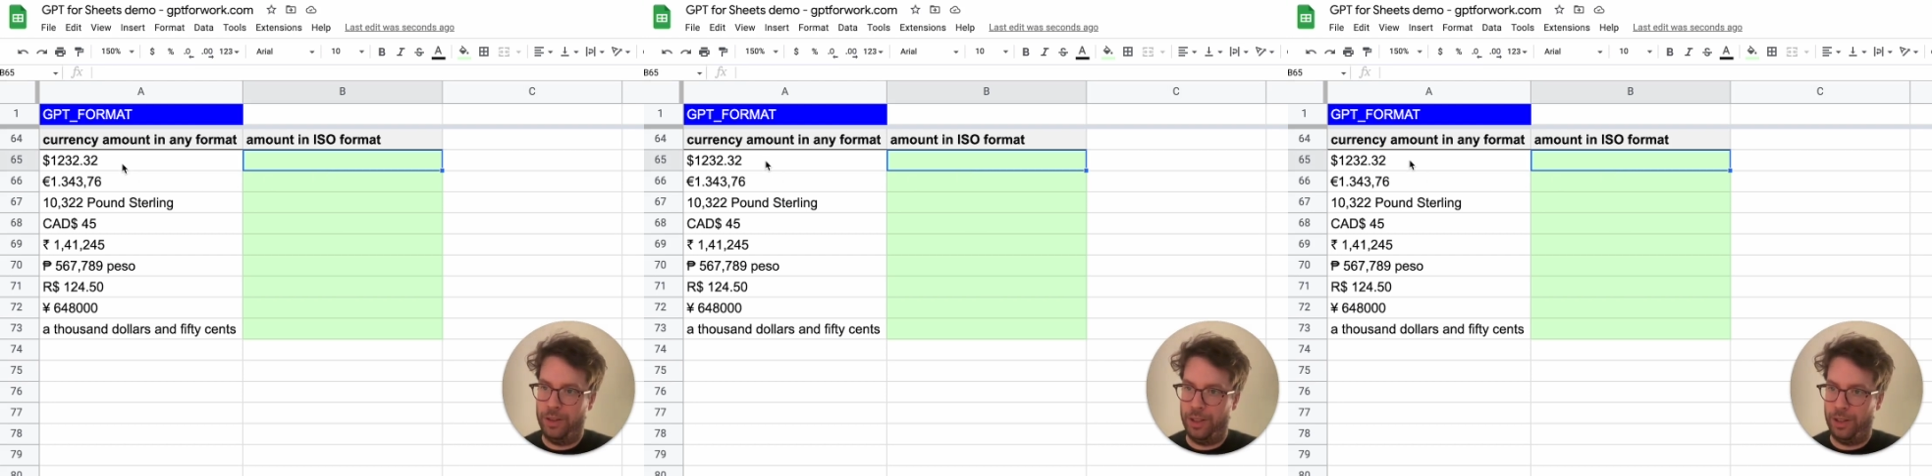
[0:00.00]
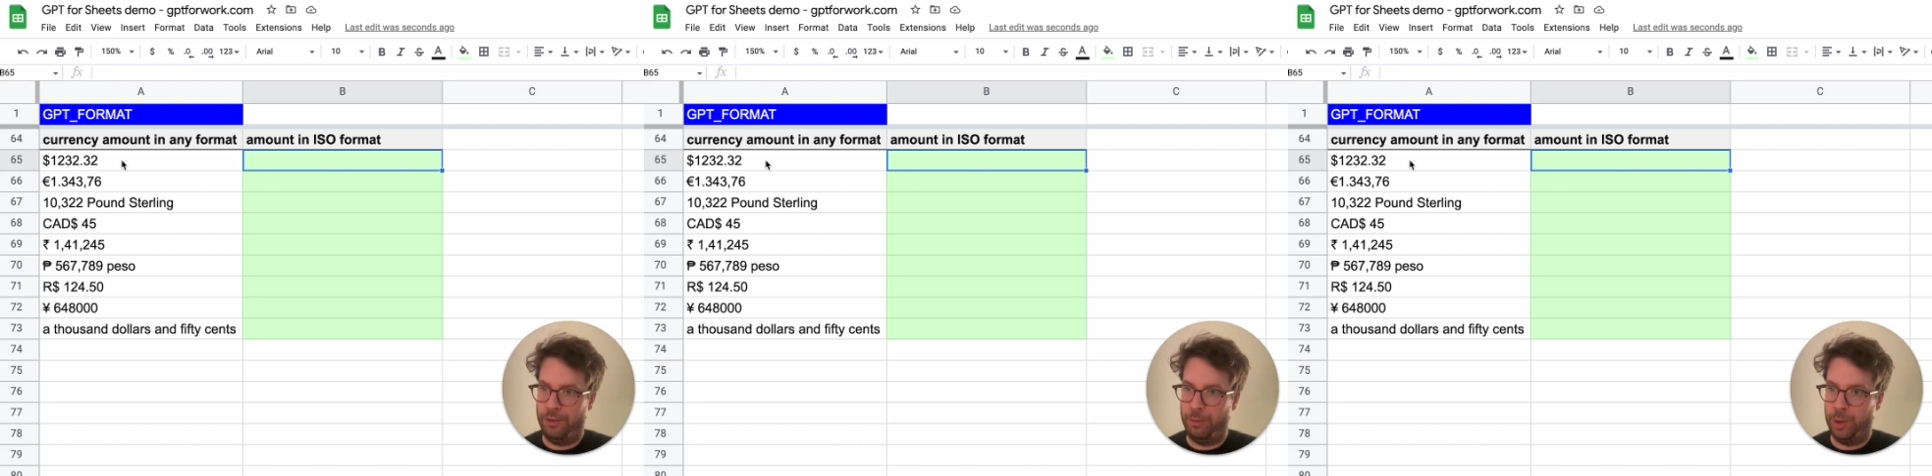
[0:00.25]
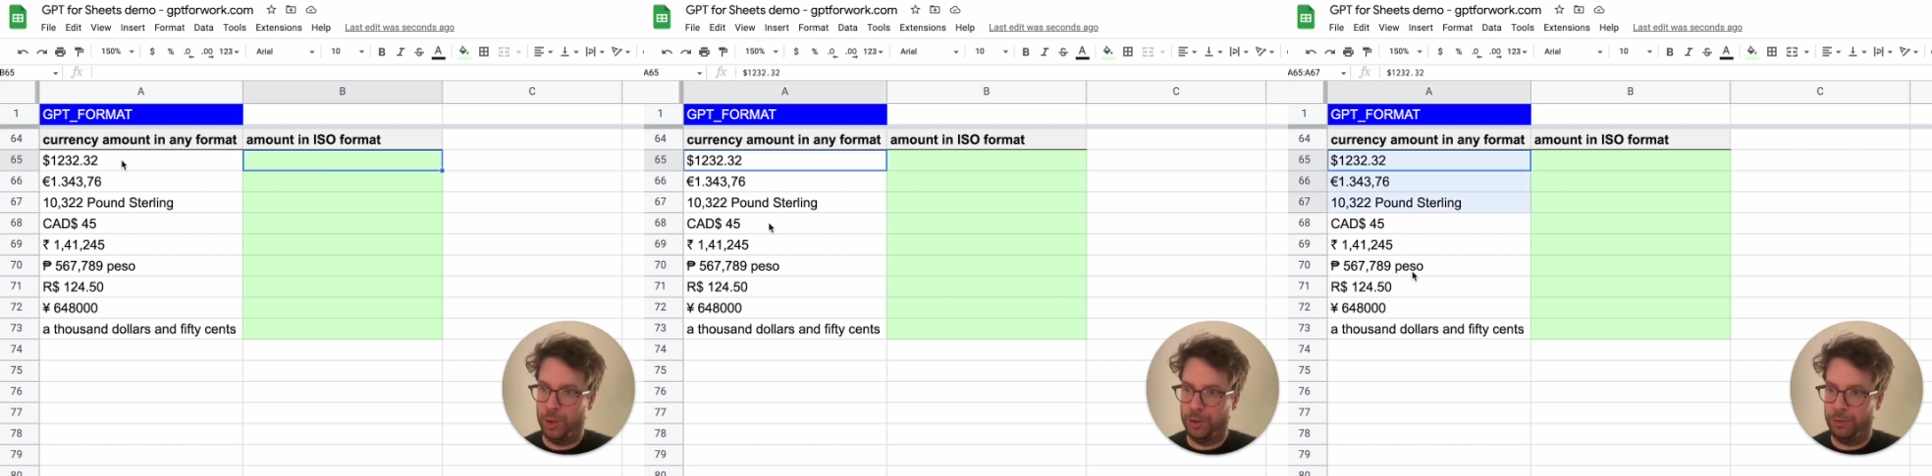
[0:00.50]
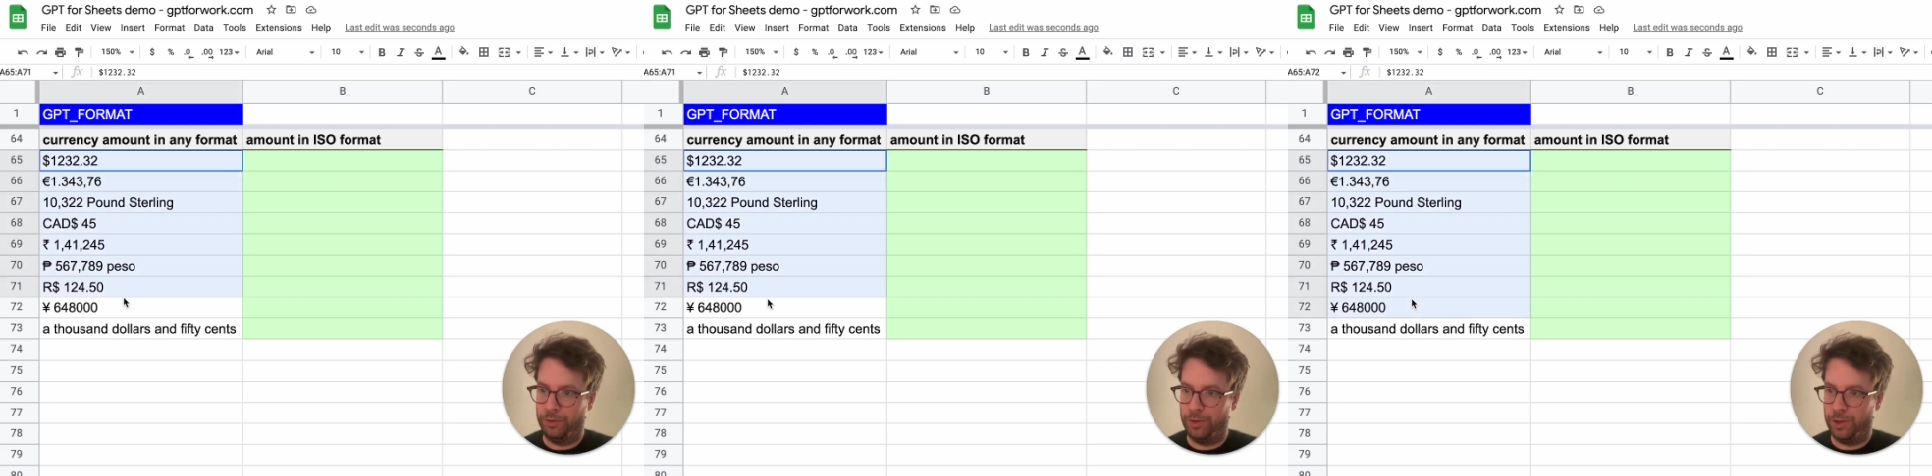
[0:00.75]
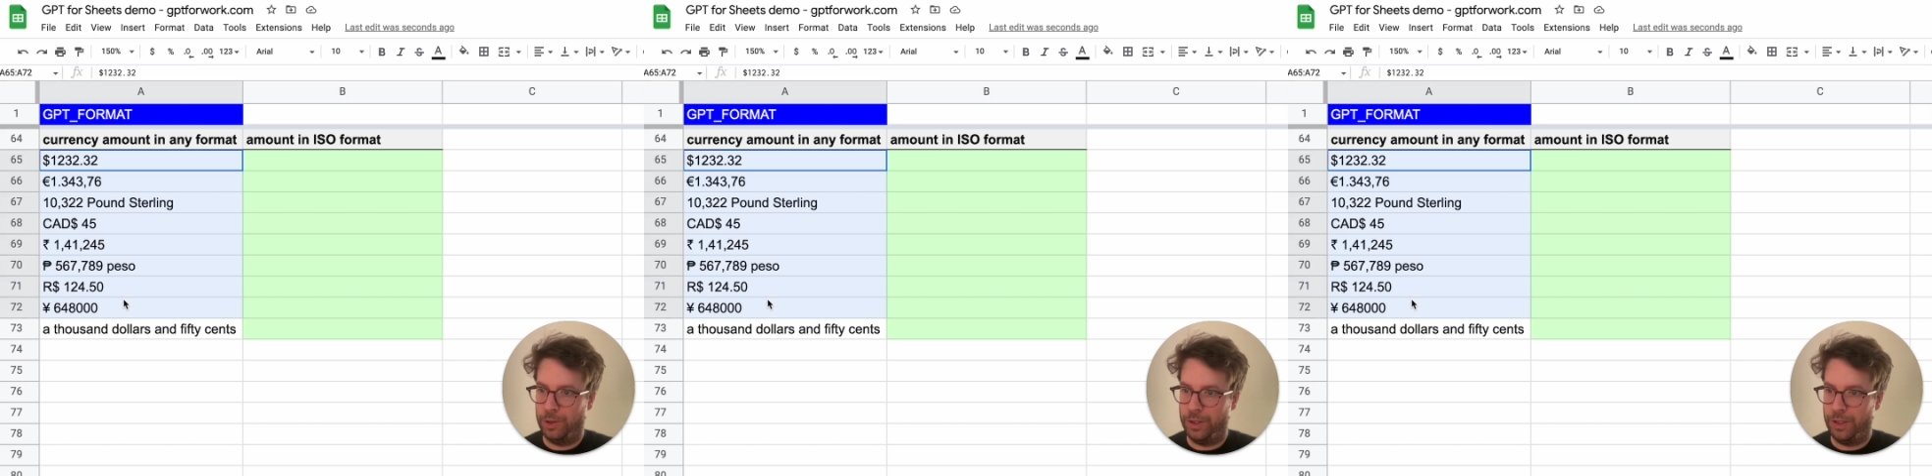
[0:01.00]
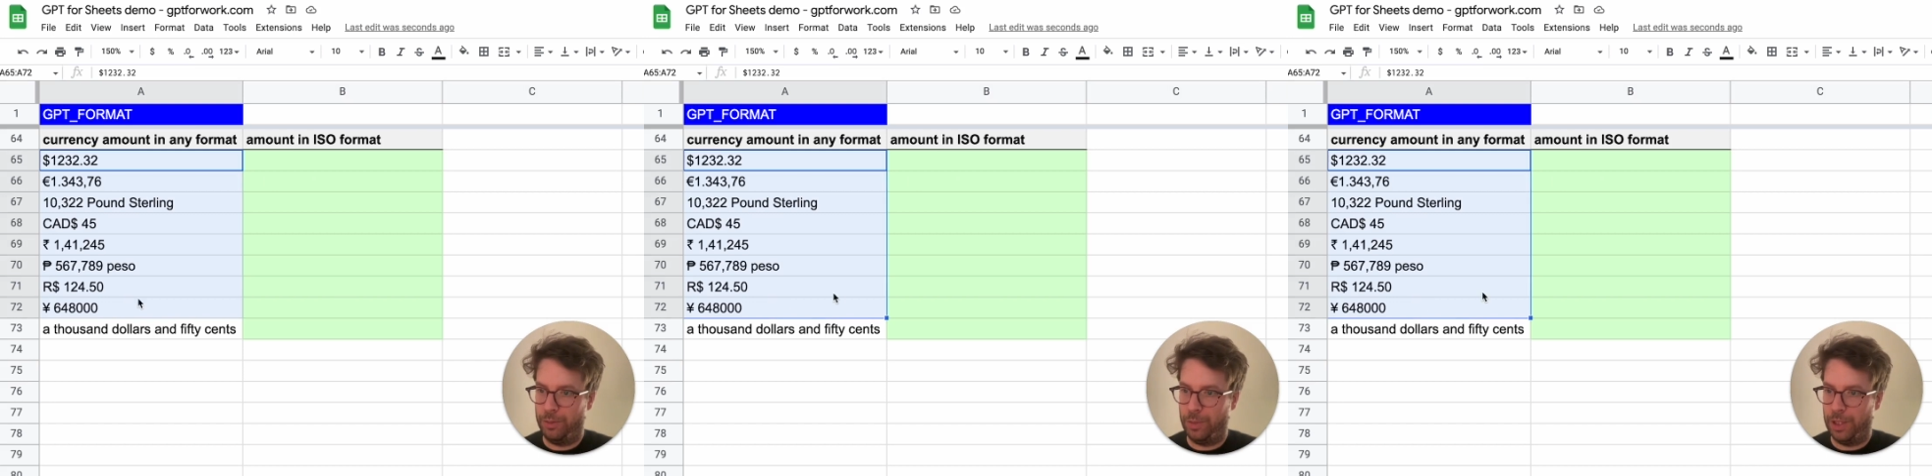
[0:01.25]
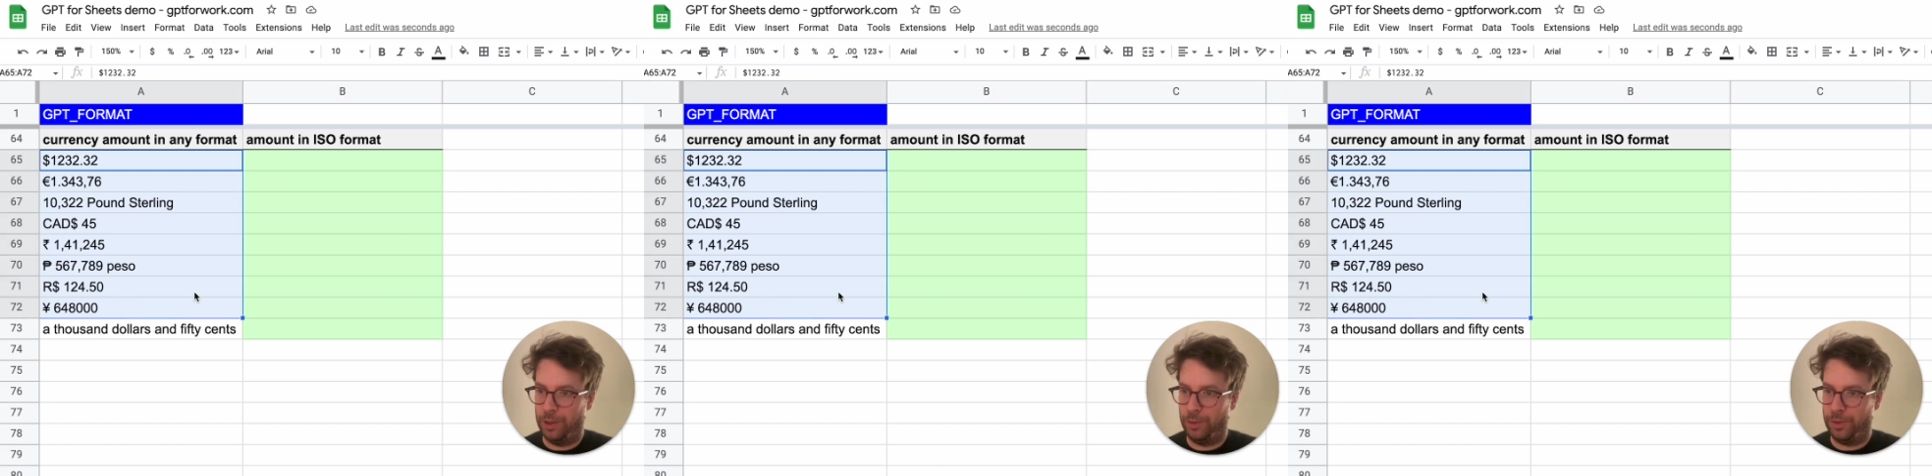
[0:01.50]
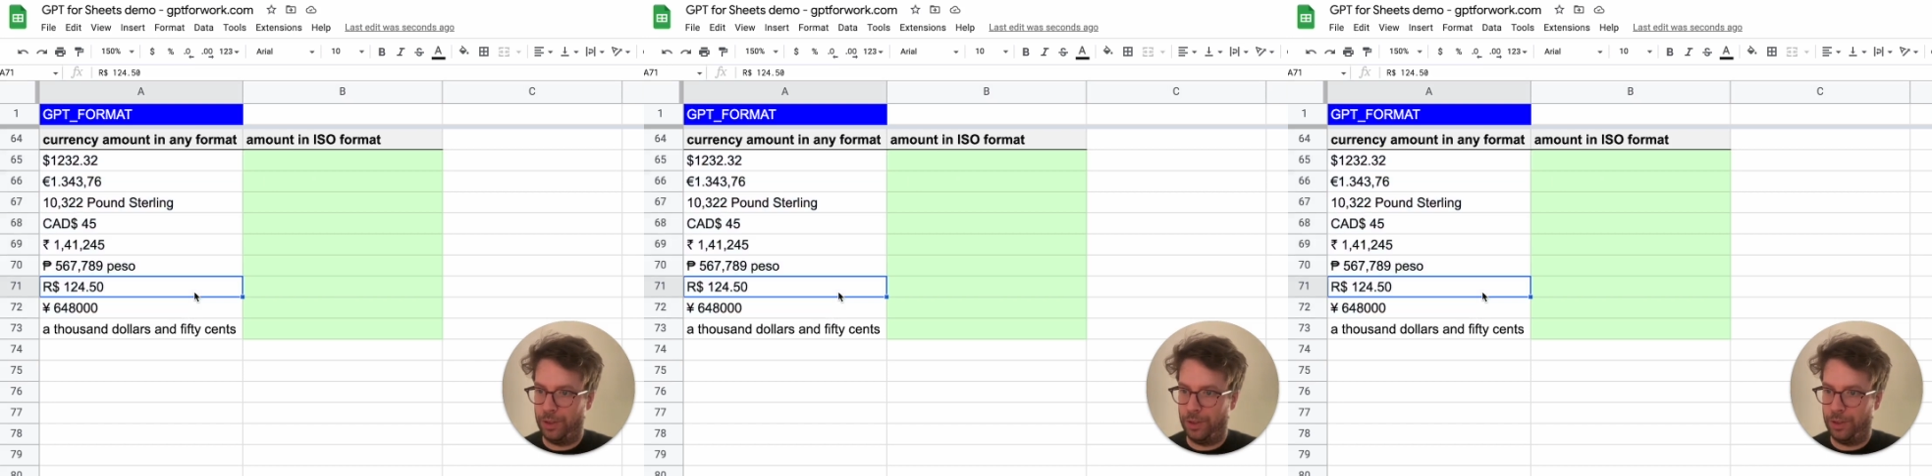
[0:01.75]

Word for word: I have a bunch of currency amounts,